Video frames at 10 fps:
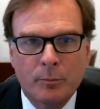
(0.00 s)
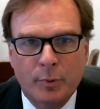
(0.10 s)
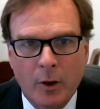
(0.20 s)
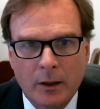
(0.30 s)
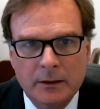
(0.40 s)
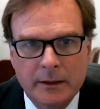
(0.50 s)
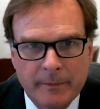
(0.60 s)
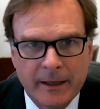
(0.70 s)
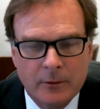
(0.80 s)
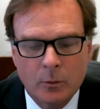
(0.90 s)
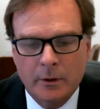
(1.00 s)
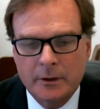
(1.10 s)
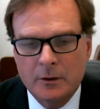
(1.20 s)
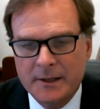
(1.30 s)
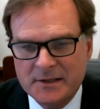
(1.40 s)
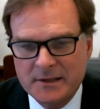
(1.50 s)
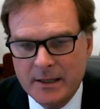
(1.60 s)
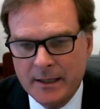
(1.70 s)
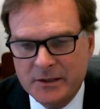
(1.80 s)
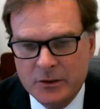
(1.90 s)
broadly about the work
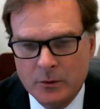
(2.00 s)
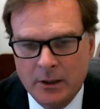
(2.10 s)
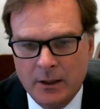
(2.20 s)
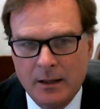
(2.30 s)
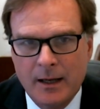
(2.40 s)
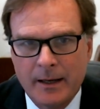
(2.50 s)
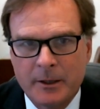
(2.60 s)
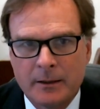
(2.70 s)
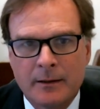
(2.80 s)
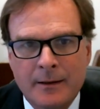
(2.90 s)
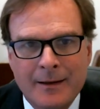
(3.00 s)
USDA is doing on climate